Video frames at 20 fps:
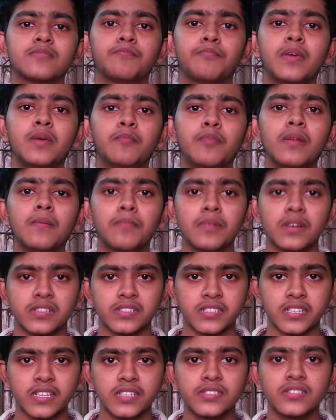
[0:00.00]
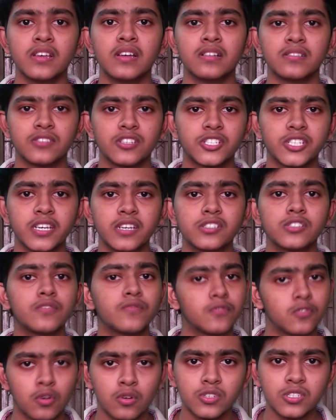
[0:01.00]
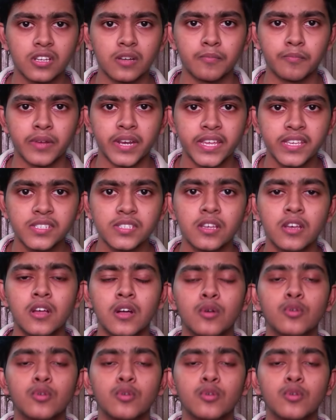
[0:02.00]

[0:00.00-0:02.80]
people purchase the shares of those companies